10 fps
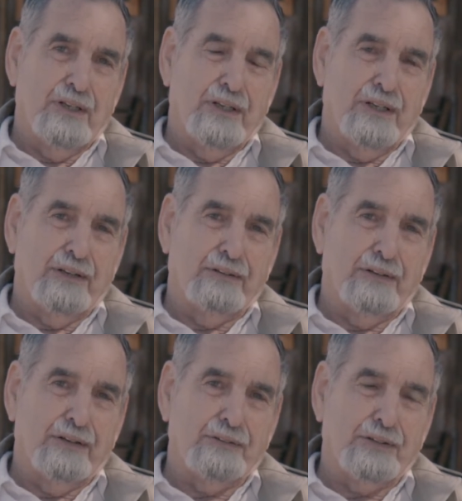
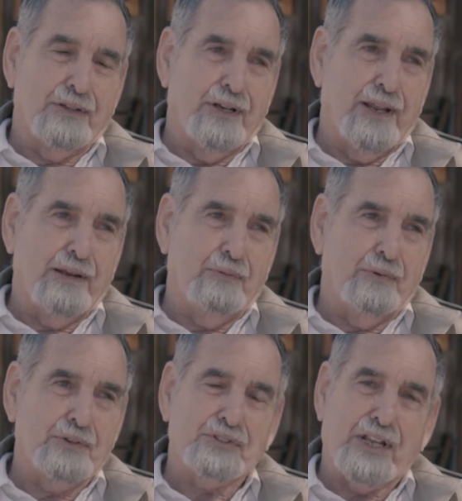and today
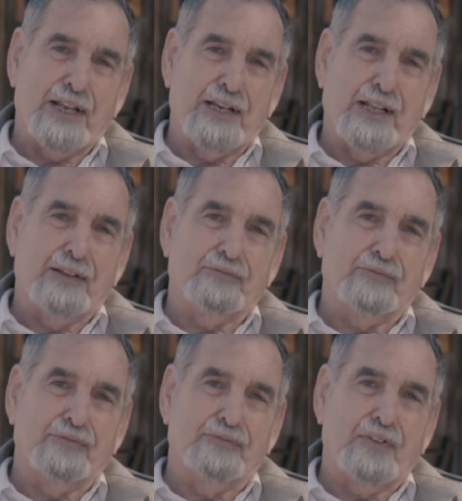we're standing at
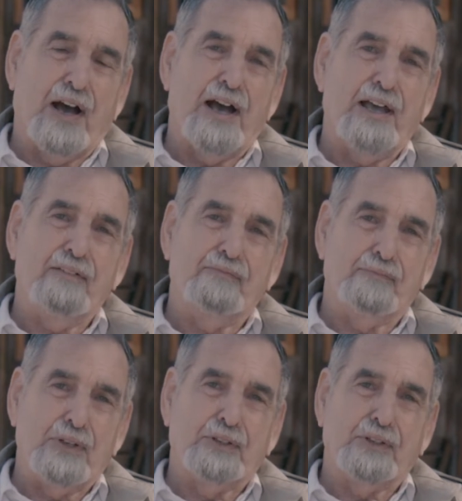5
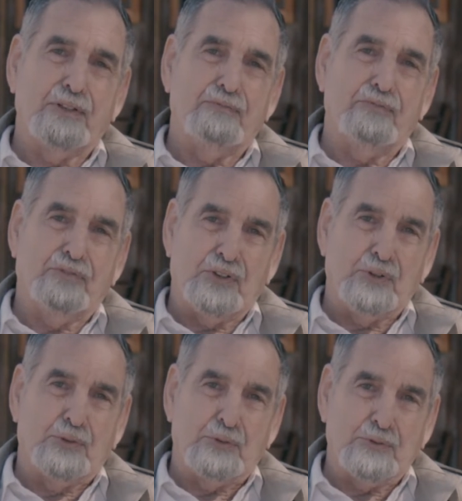million
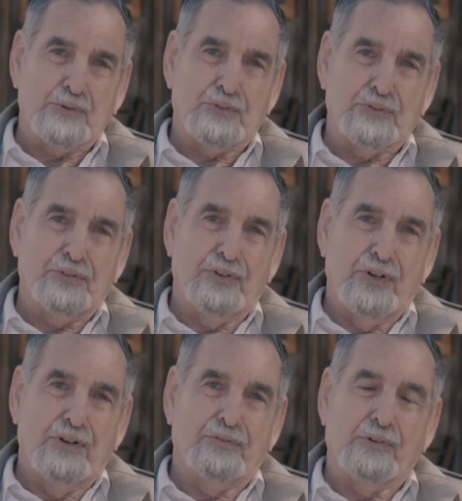views
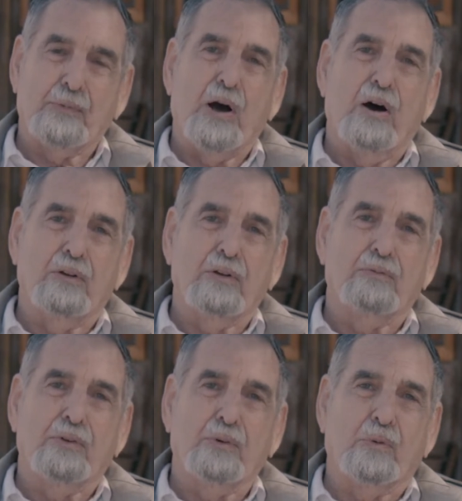from all
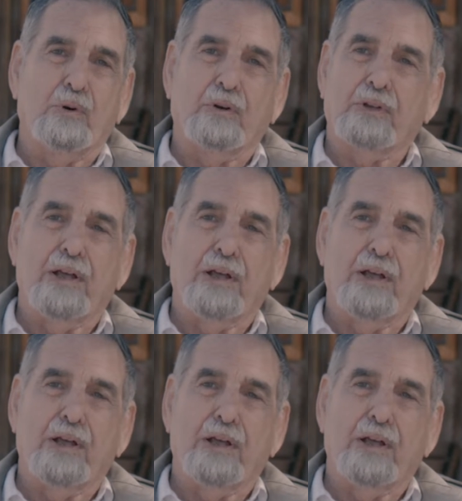over the world.